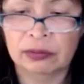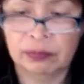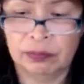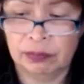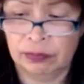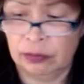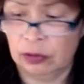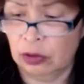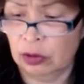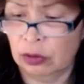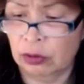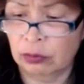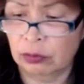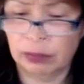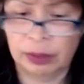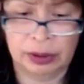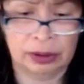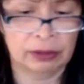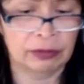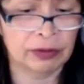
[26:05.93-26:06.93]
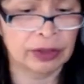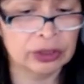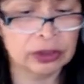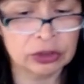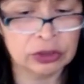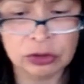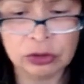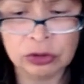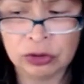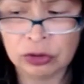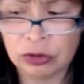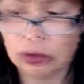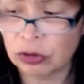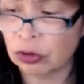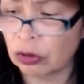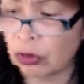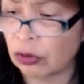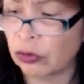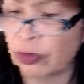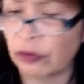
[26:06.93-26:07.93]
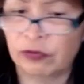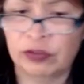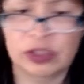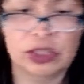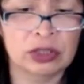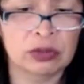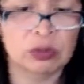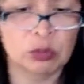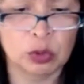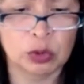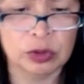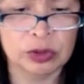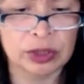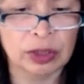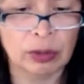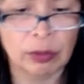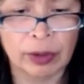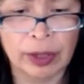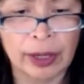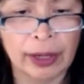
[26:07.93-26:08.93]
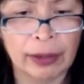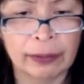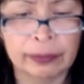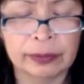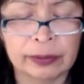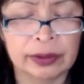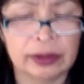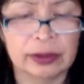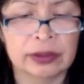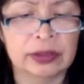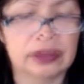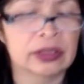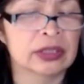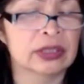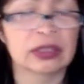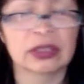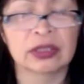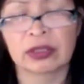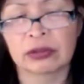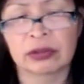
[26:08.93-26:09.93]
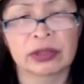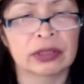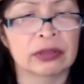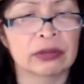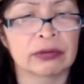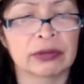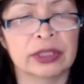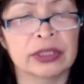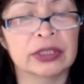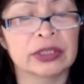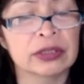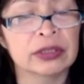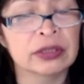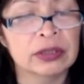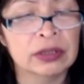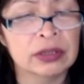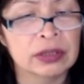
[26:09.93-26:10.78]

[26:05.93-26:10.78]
Billy Frank Jr. and all the fishing wars that were happening. It's just another iteration.